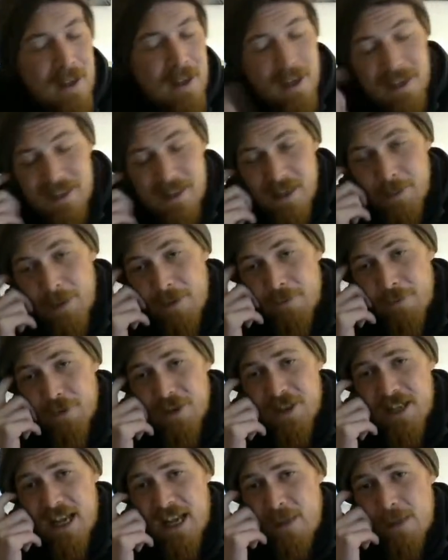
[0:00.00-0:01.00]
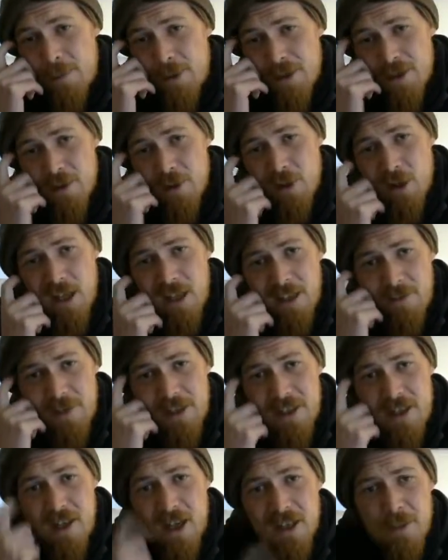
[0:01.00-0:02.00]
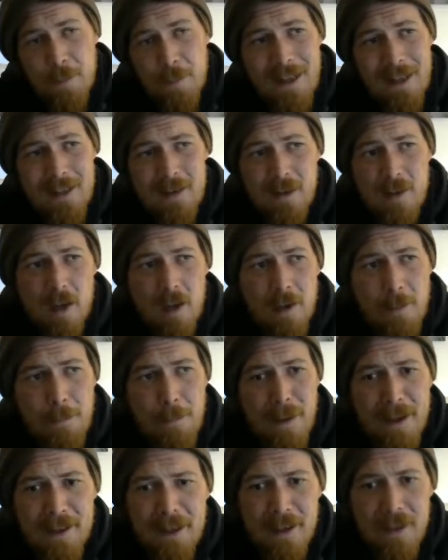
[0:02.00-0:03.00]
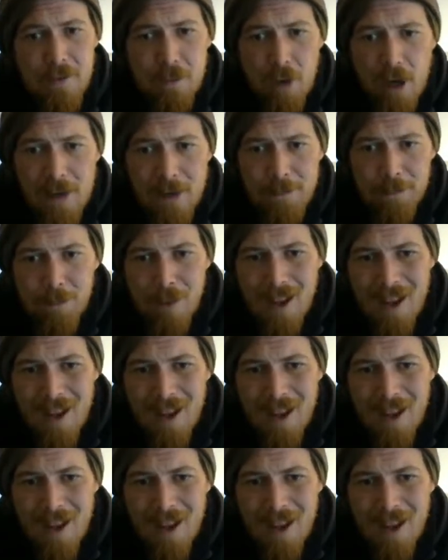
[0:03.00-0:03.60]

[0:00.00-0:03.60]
He's coming in for his debut, so we've got to give these guys a bit of time to bed in, right?